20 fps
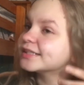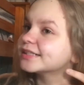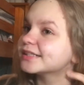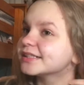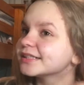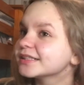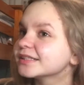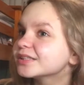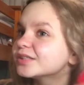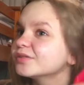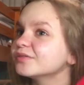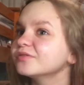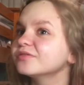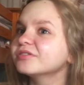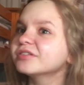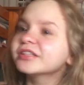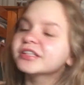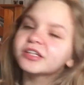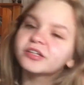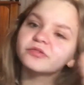and do
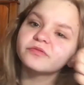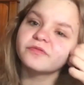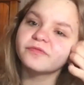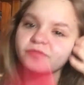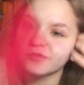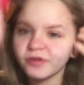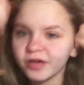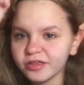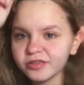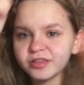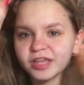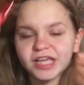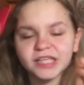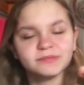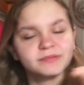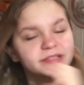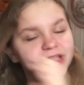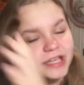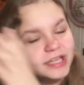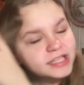a little few other things.
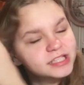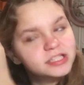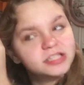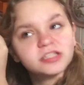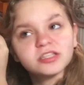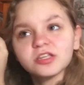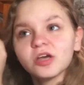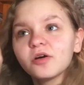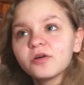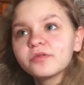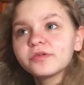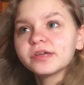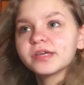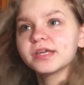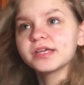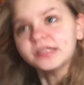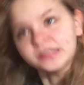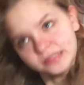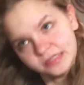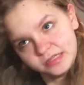But like, it's so
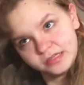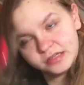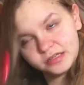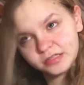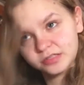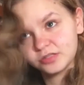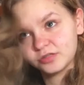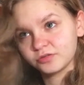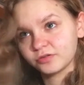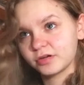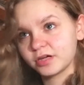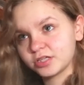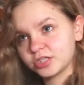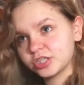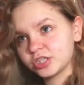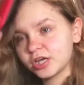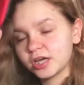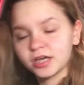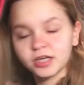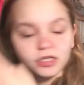easy because you don't gotta
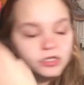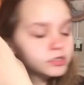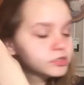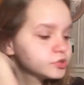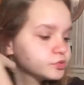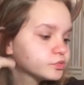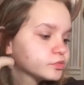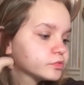change.